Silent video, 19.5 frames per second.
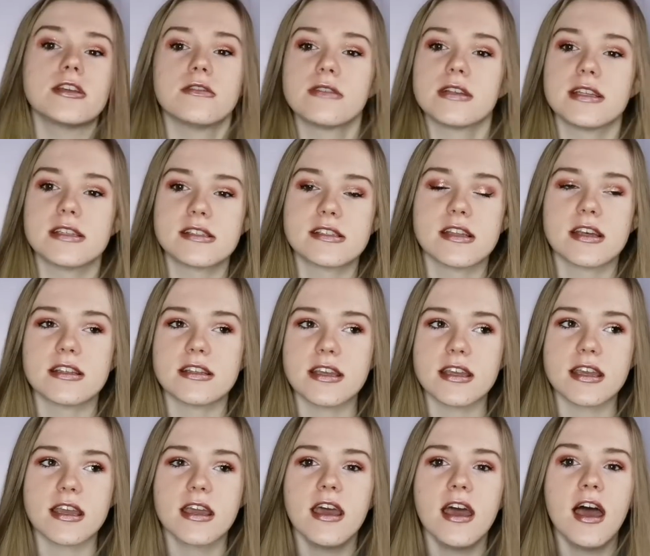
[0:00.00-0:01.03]
at uni
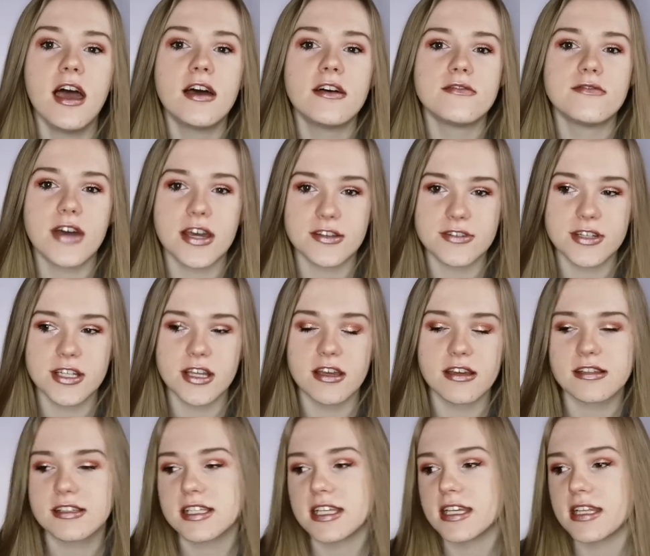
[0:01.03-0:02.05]
studying veterinary
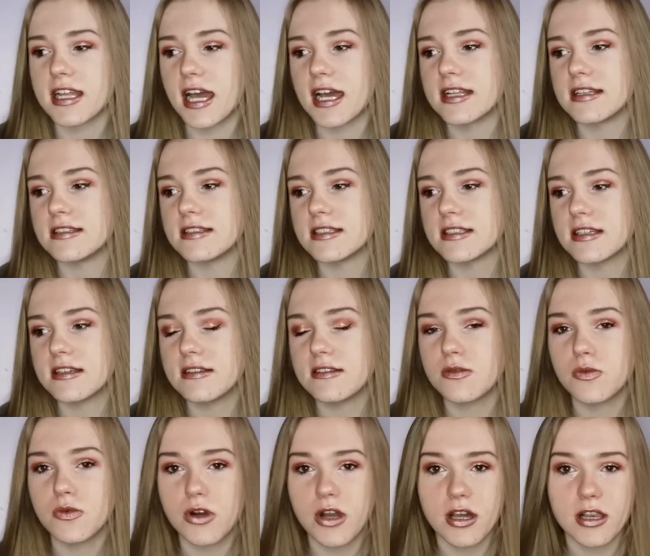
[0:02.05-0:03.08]
nursing and
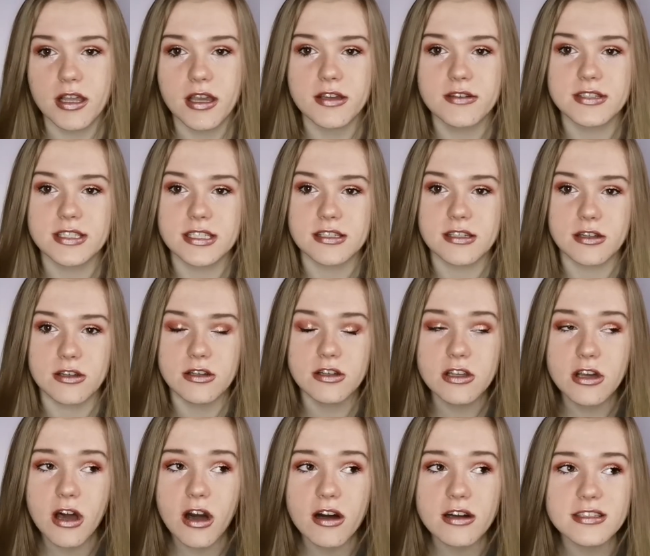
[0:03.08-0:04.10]
the workload is a
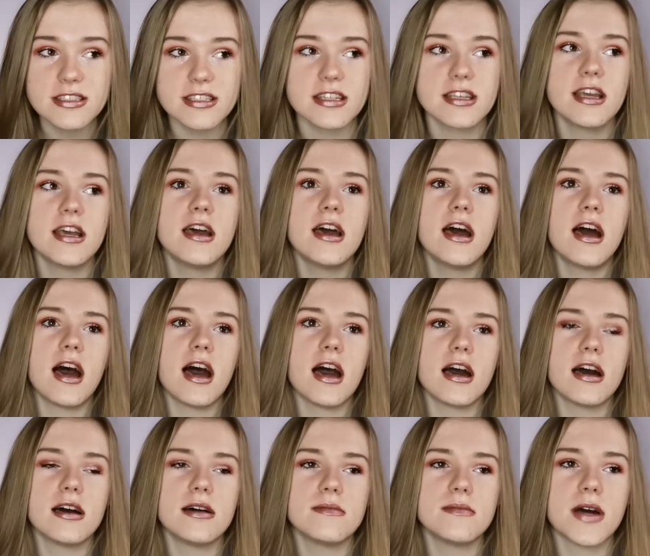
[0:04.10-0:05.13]
lot,
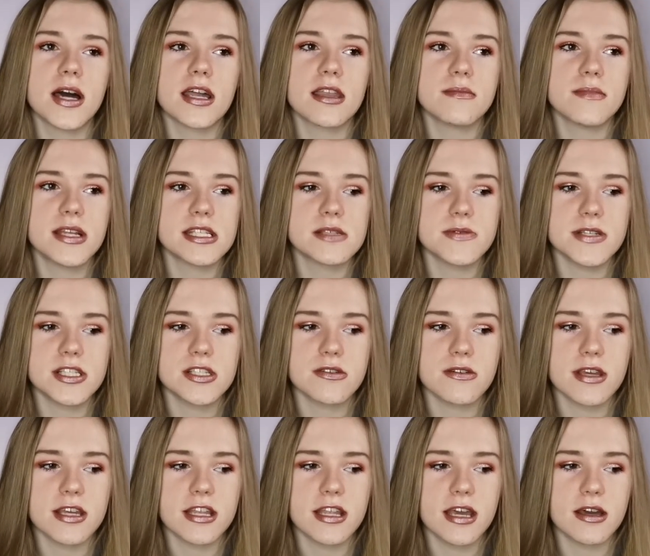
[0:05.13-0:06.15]
and I'm meant to be
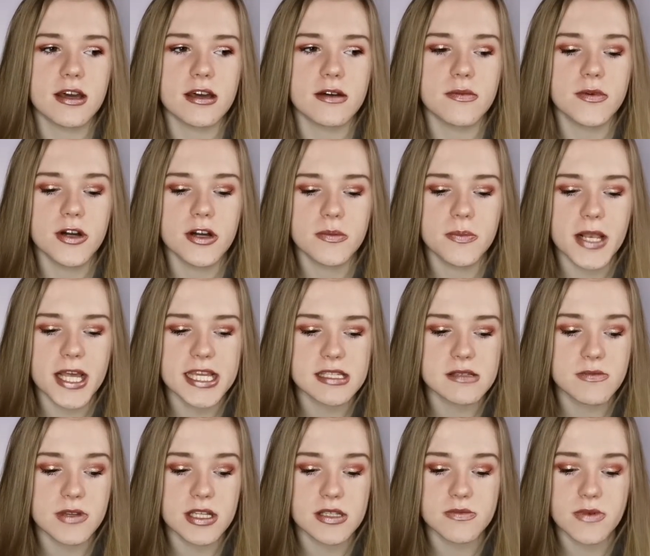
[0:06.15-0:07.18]
doing a work
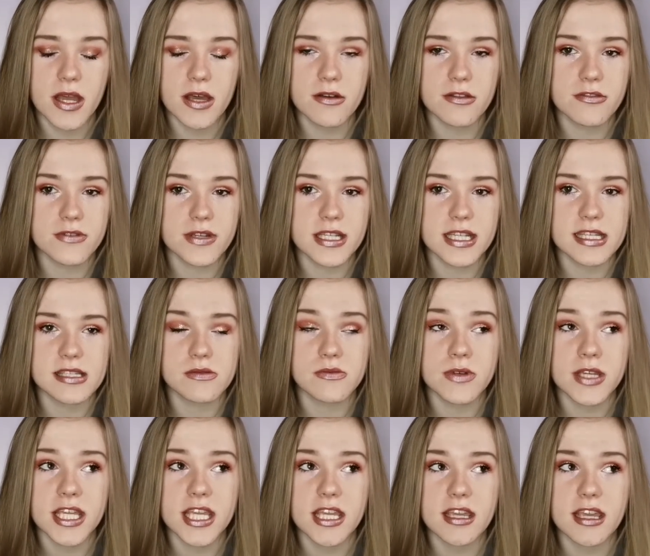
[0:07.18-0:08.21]
placement as well, 3 days a
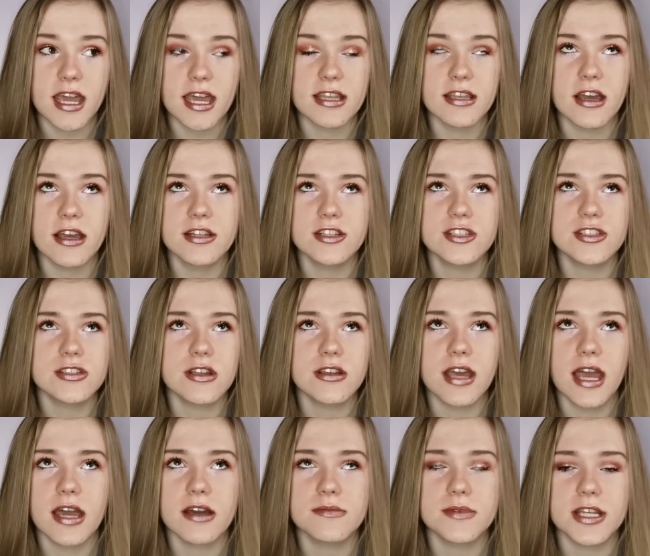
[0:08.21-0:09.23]
week, and I just don't
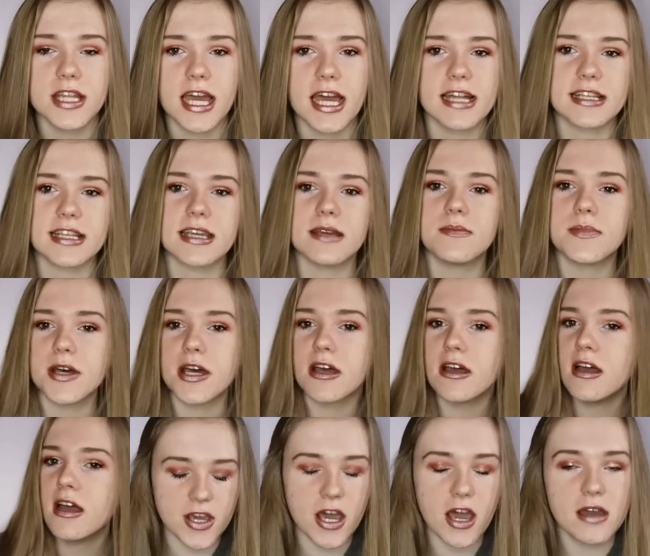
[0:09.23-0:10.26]
know how I'm gonna handle it. But
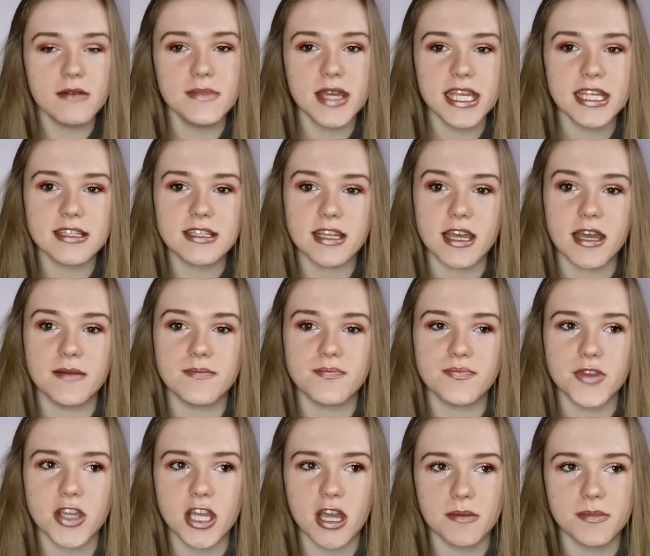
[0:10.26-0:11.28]
I made
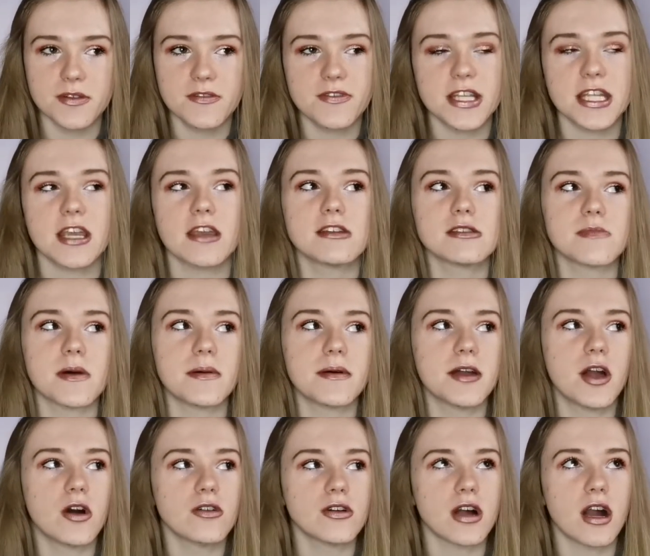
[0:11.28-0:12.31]
a couple of videos about
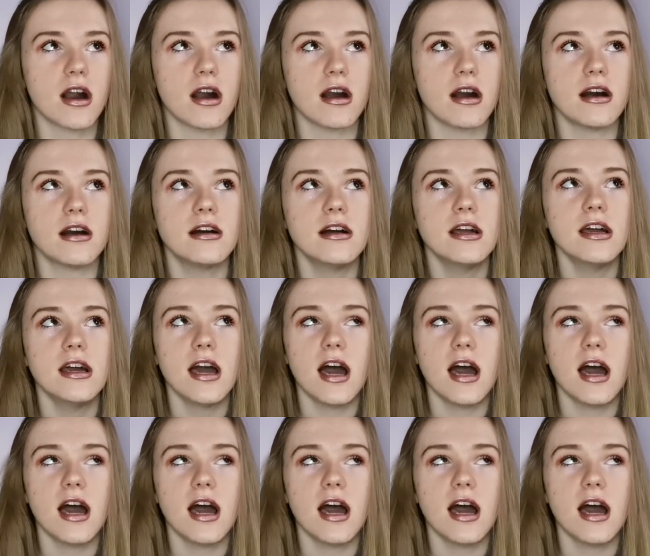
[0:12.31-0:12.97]
my old car.